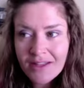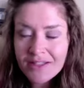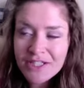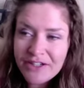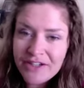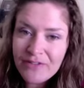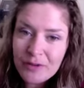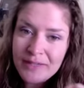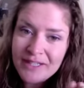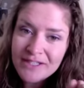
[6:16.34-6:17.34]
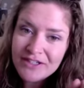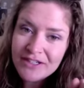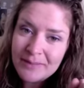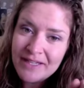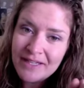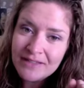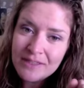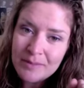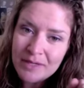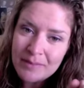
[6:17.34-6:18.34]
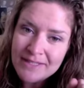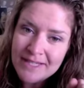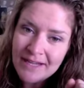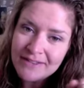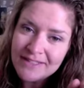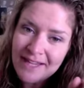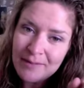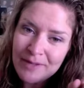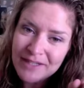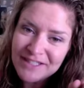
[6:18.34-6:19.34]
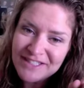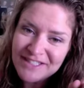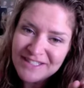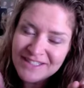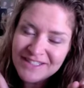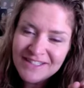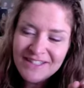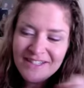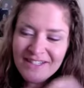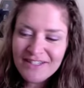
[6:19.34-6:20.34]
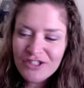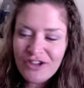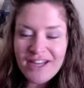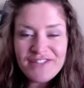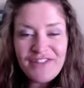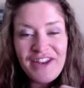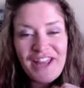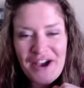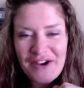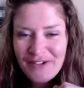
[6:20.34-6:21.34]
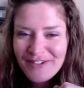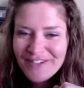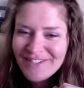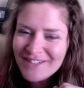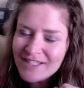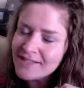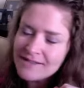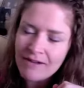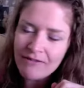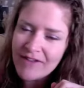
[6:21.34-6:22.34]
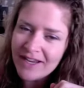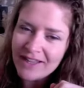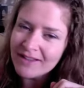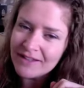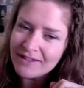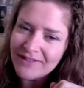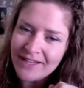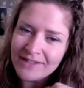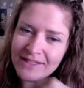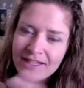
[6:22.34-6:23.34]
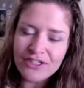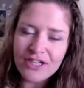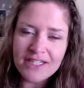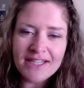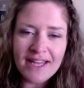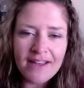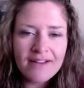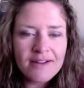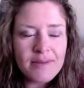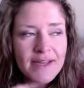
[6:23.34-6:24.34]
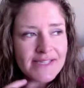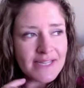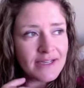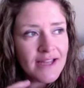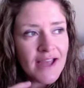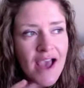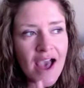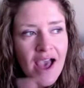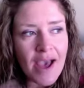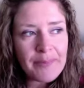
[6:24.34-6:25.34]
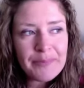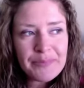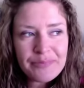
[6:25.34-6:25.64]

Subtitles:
cheering for me, screaming, jumping up and down, taking pictures, trying to video, which is so funny, the little videos that they tried to take. Amazing. And,